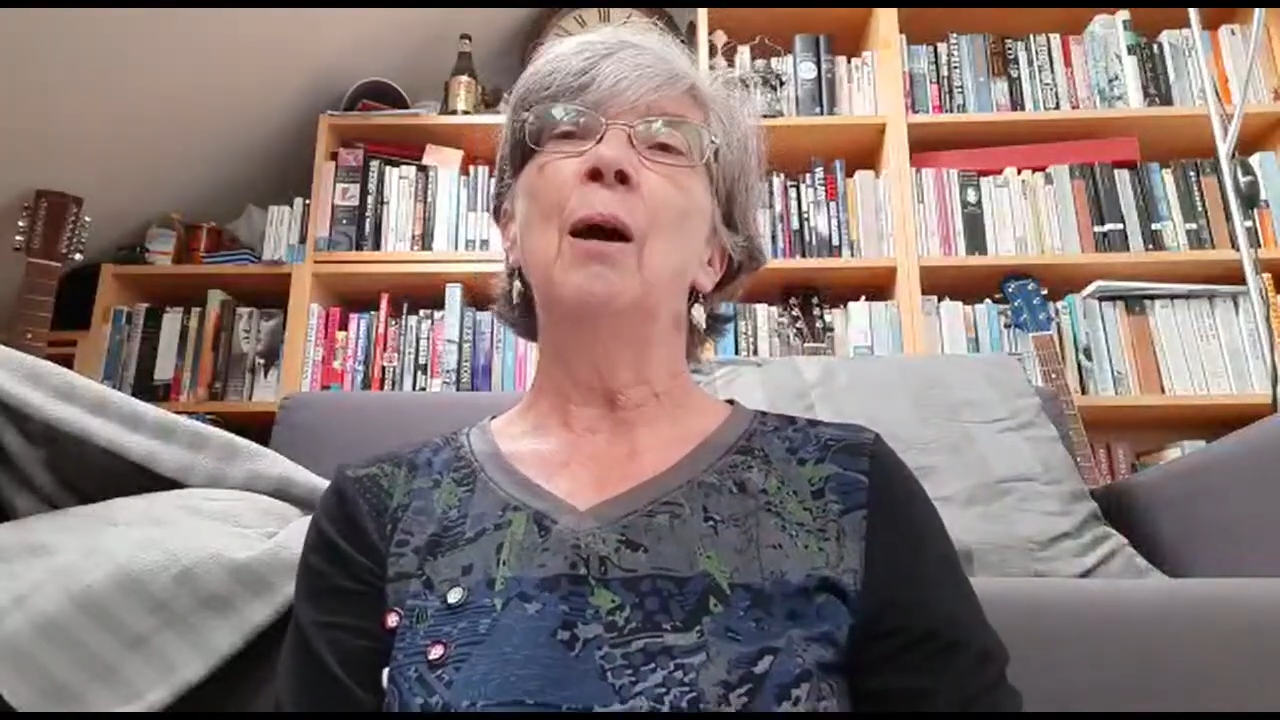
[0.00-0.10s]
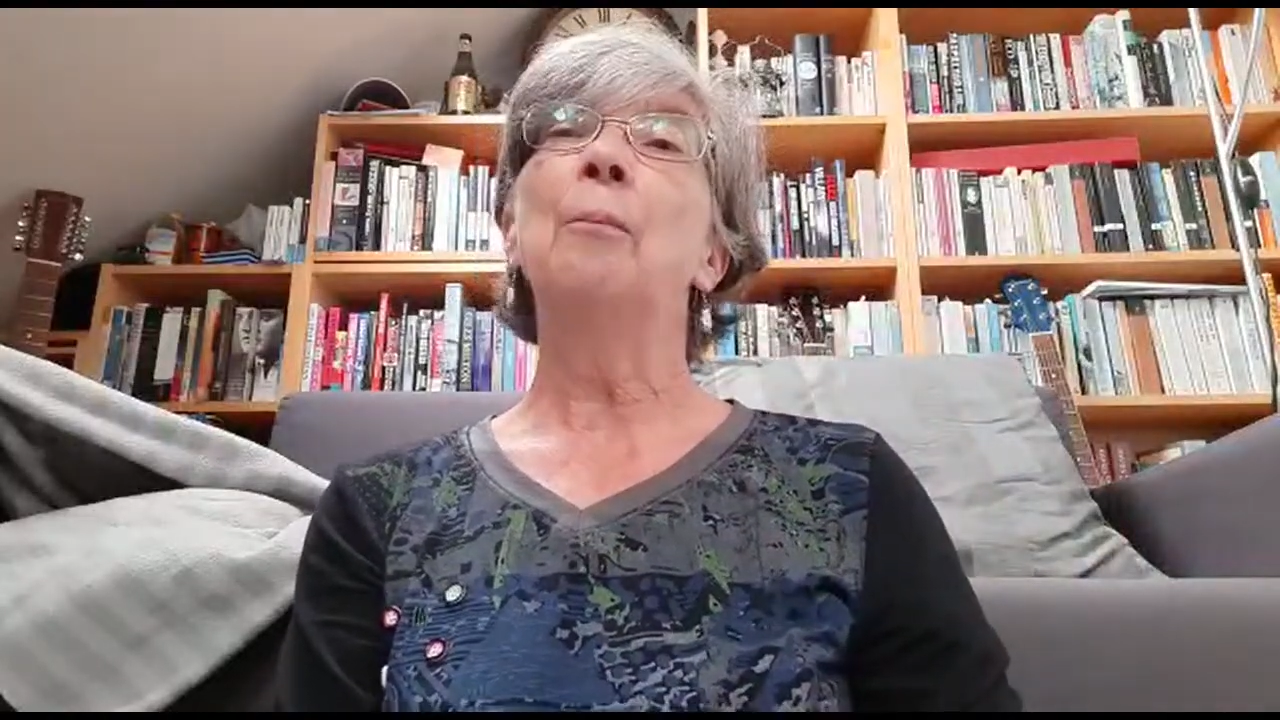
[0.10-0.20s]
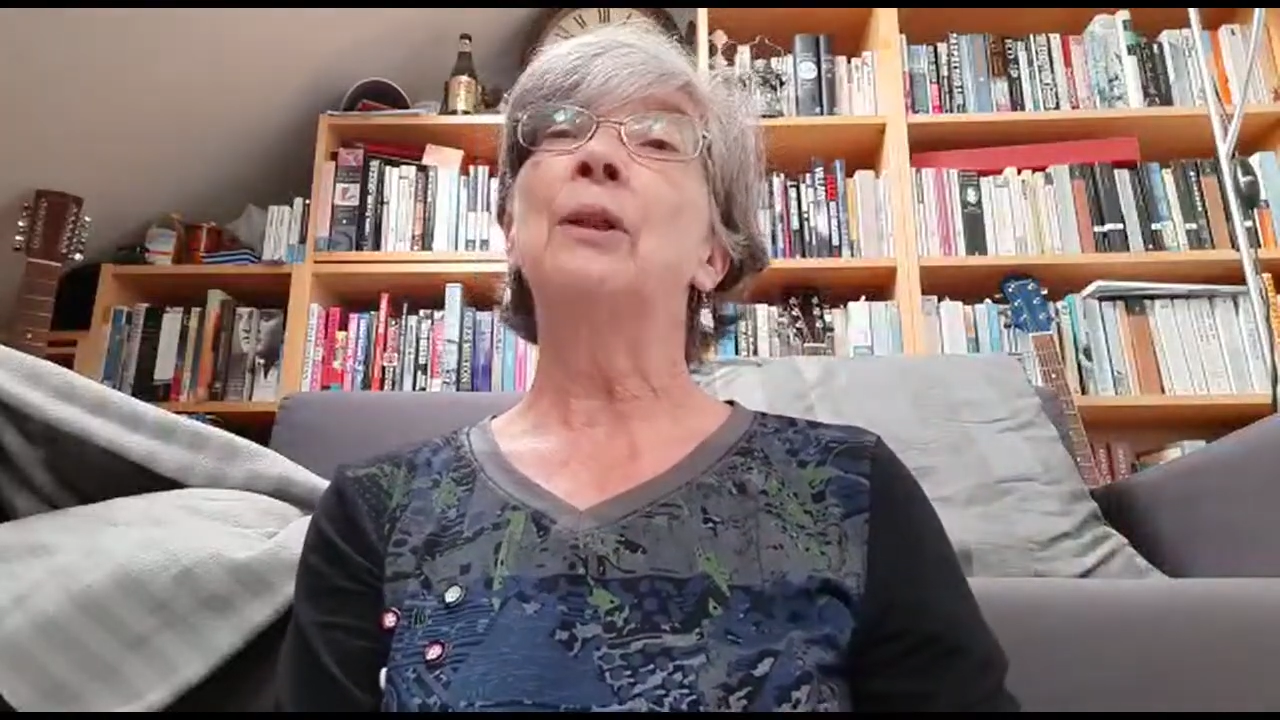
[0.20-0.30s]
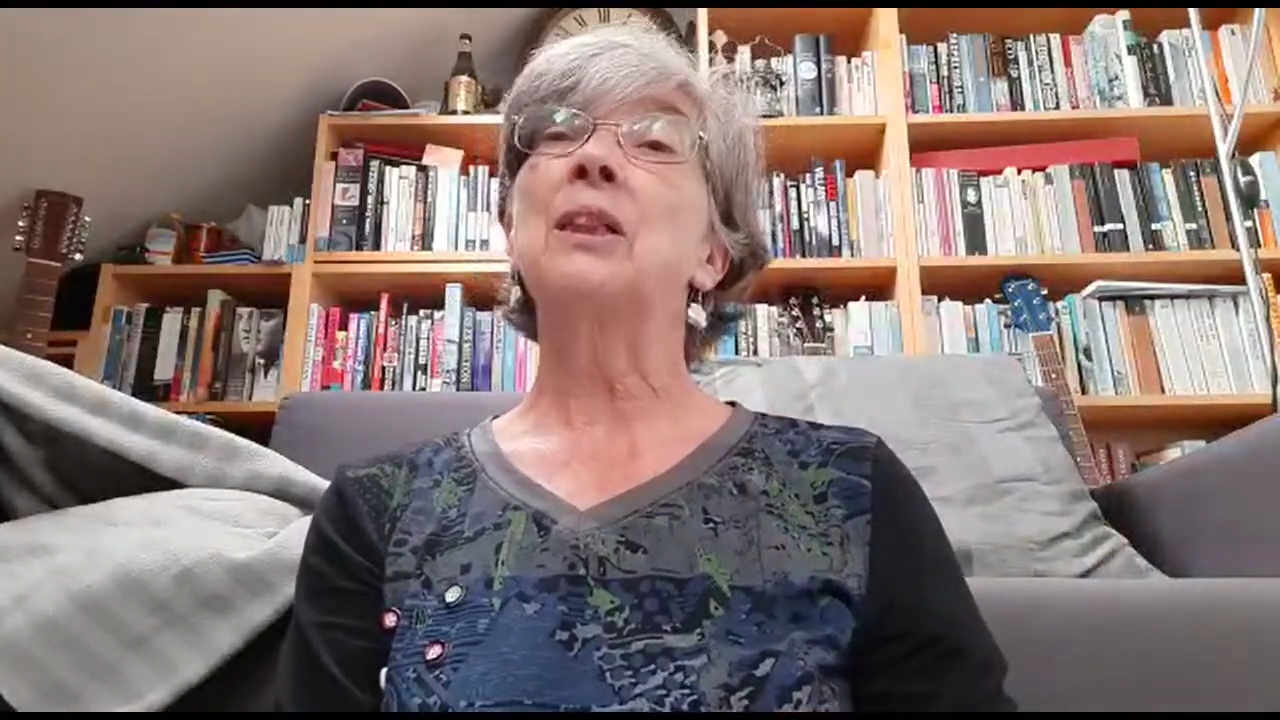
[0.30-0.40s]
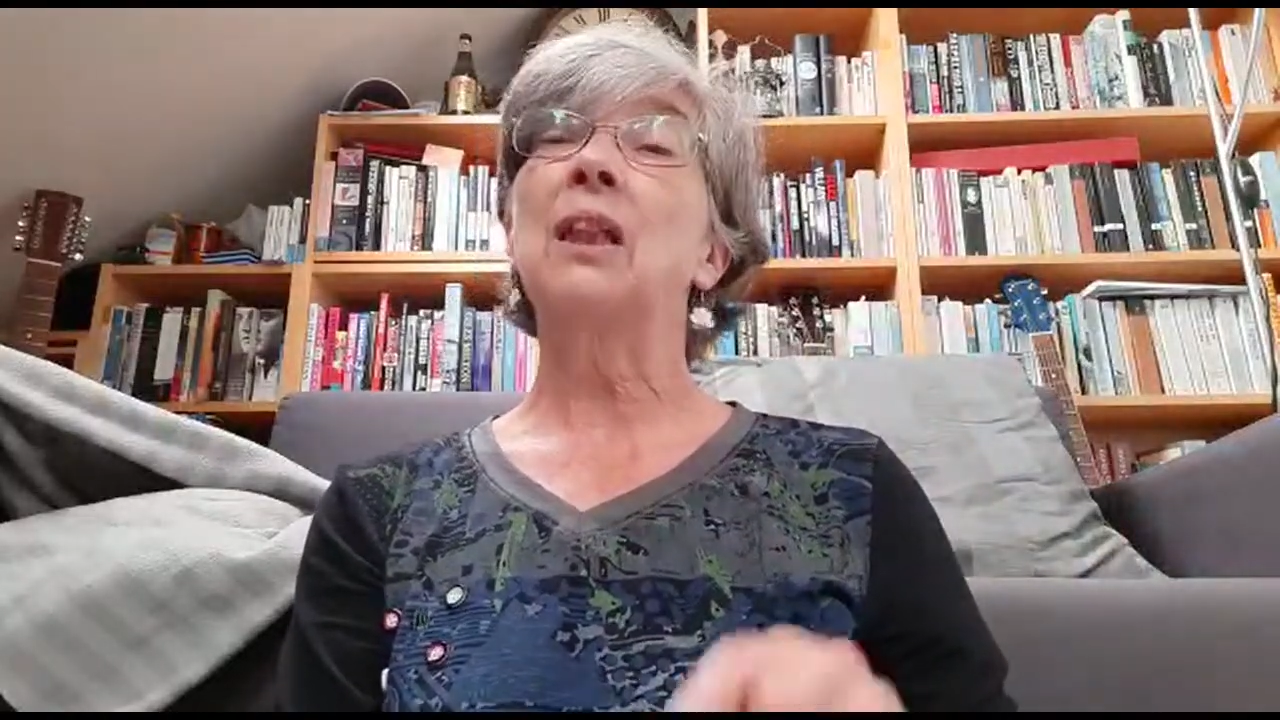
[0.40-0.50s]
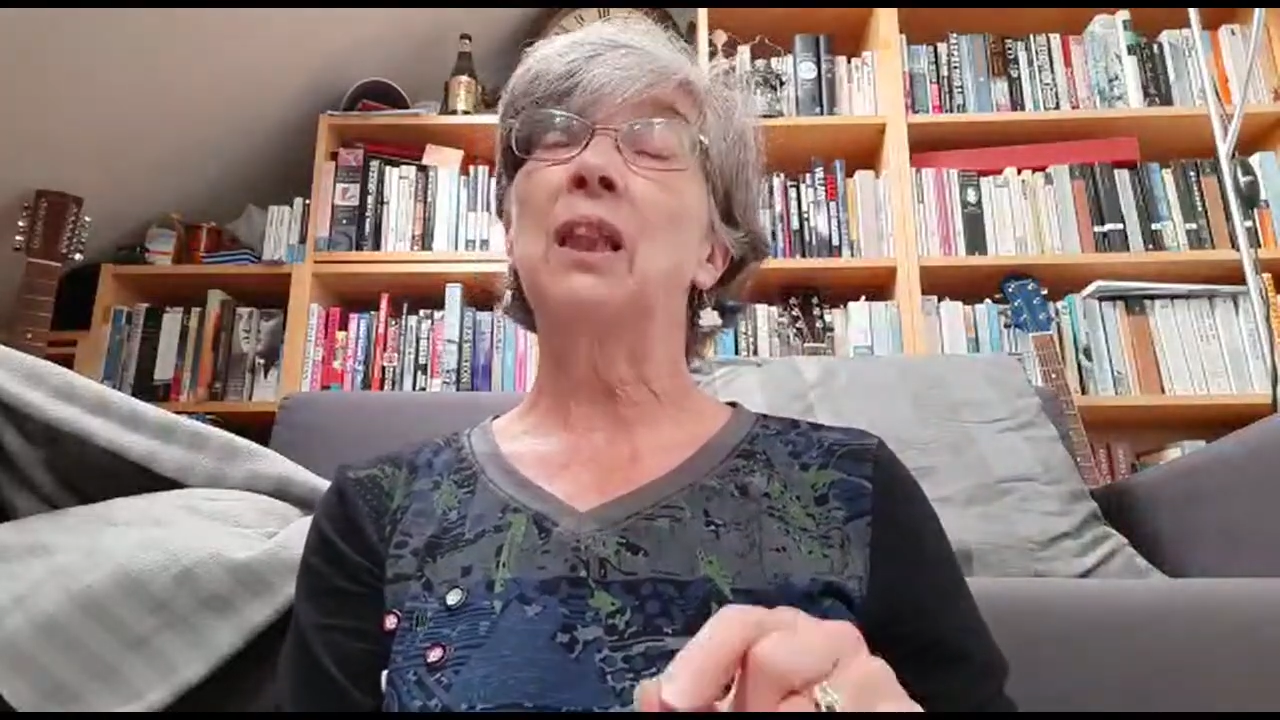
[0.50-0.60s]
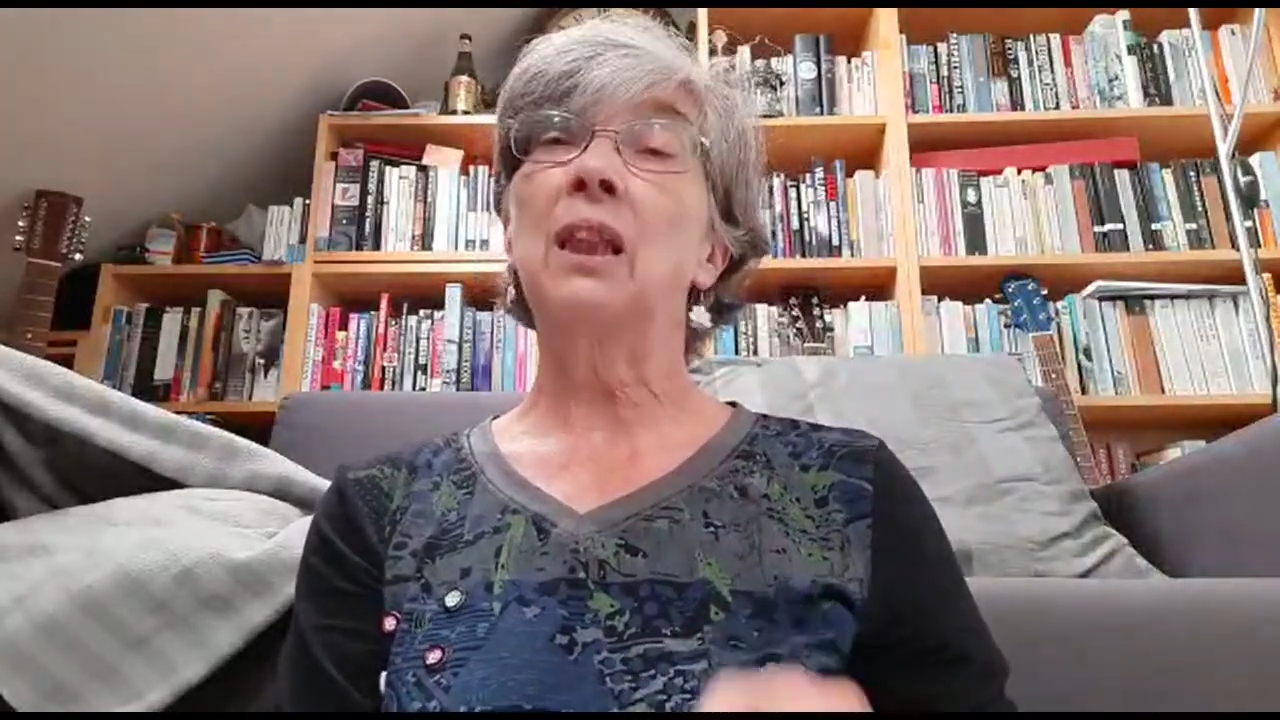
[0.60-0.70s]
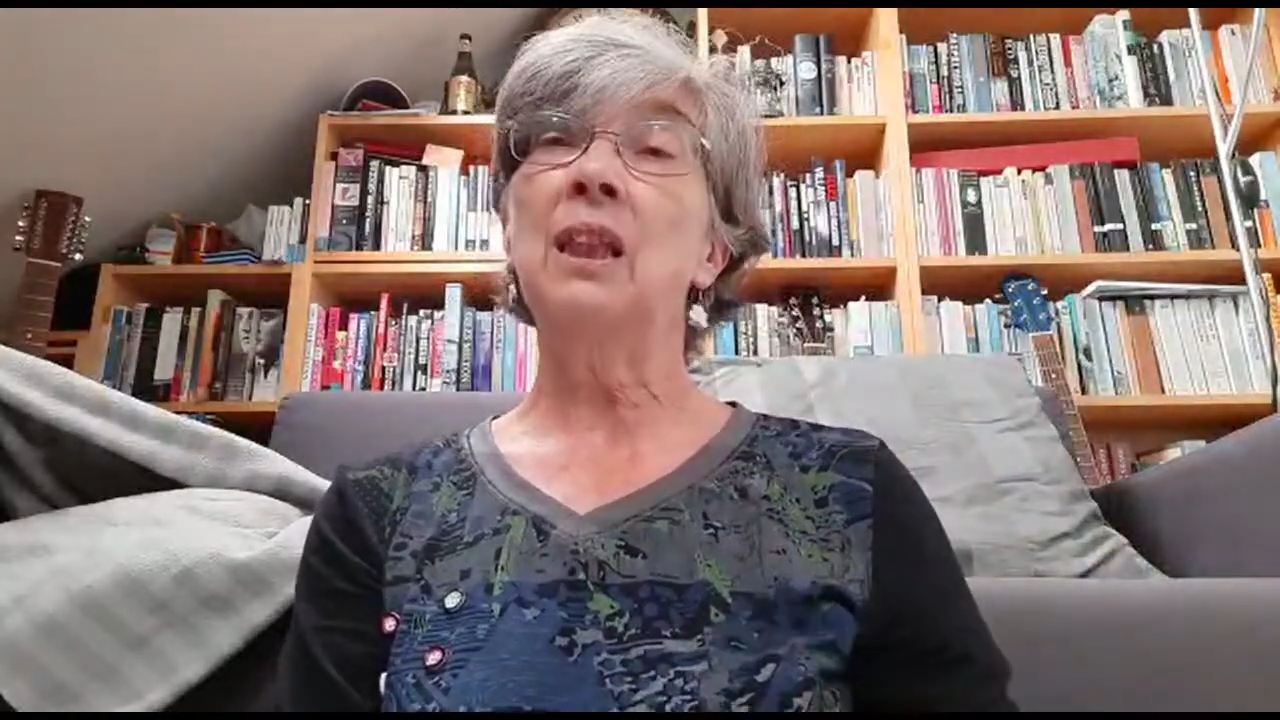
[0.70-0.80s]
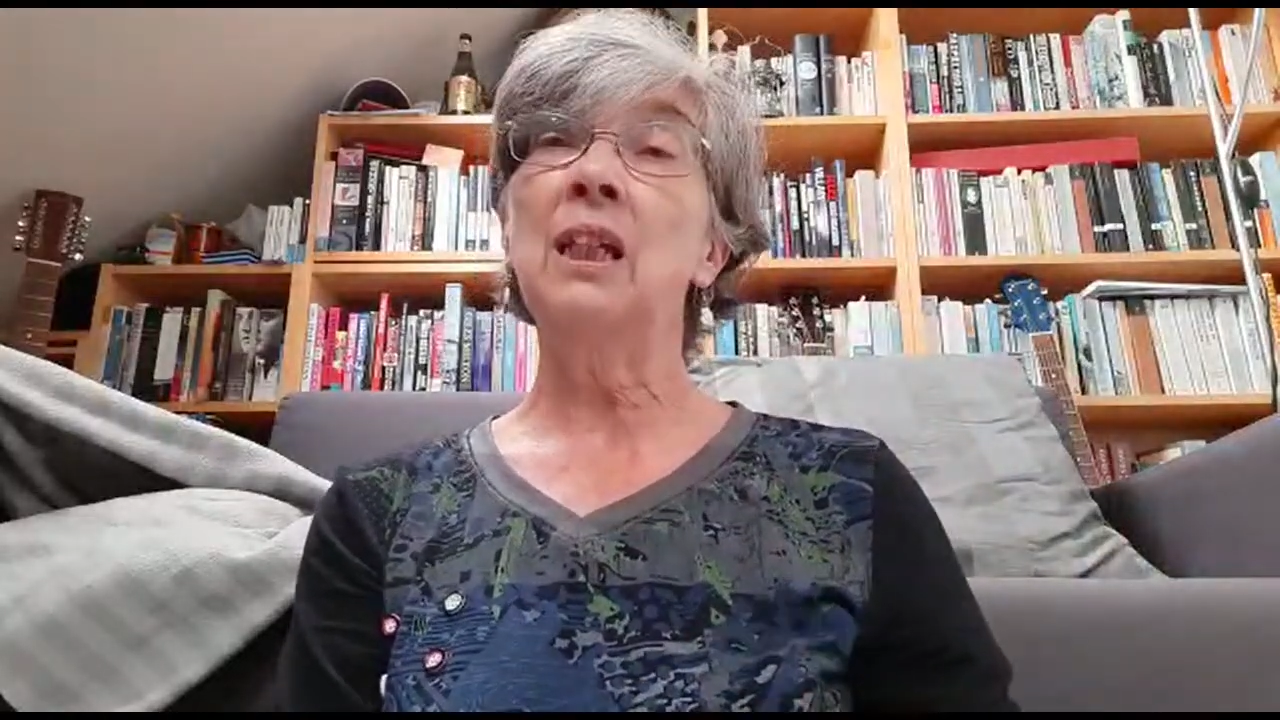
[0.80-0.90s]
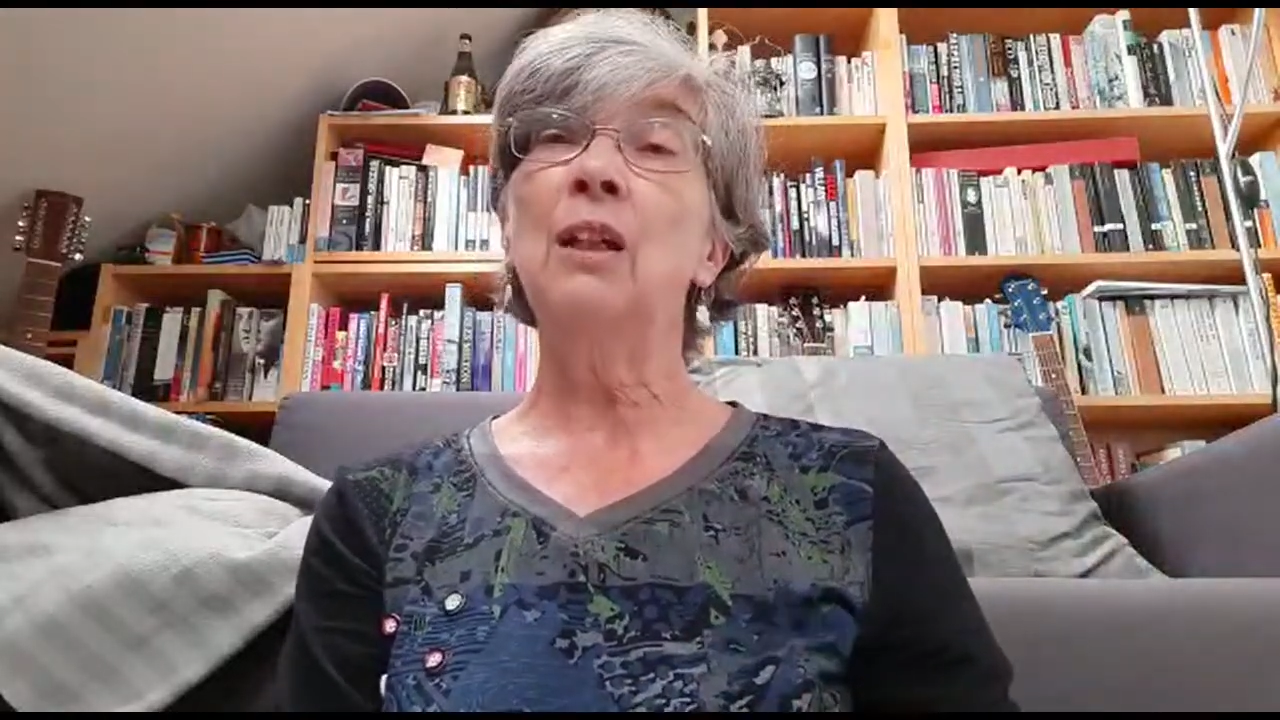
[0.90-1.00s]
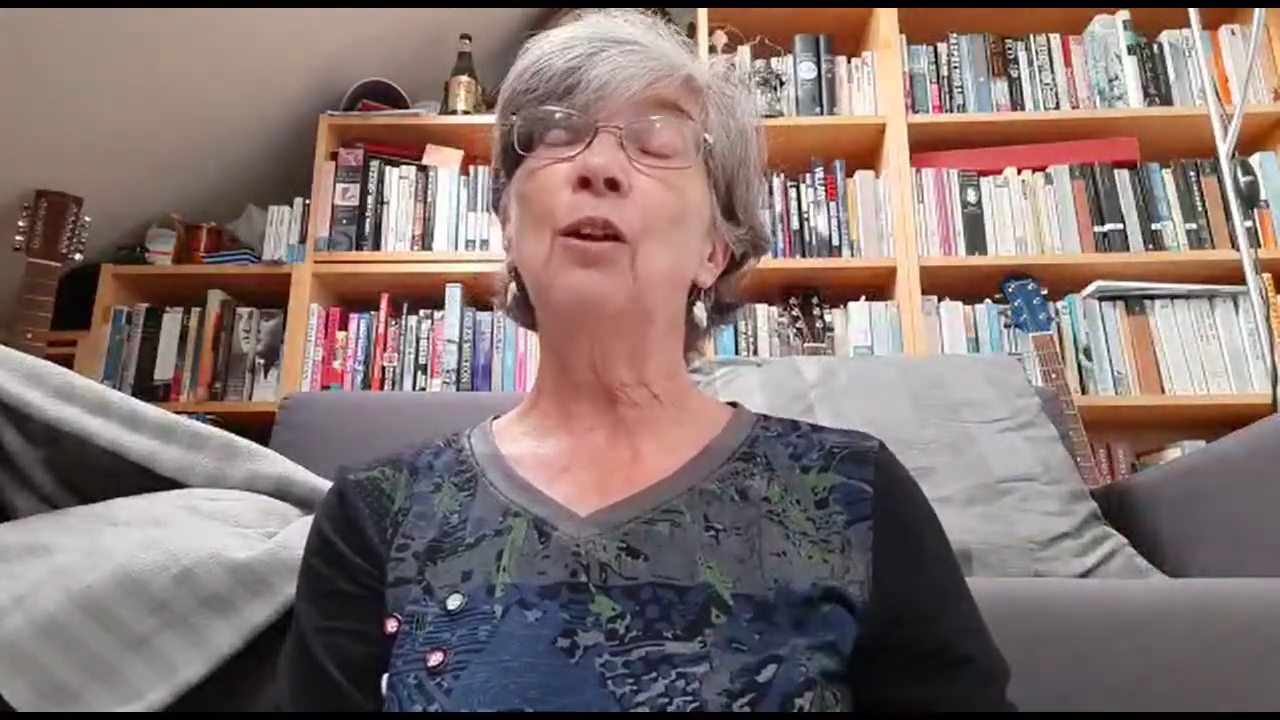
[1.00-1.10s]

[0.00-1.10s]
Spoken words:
but to think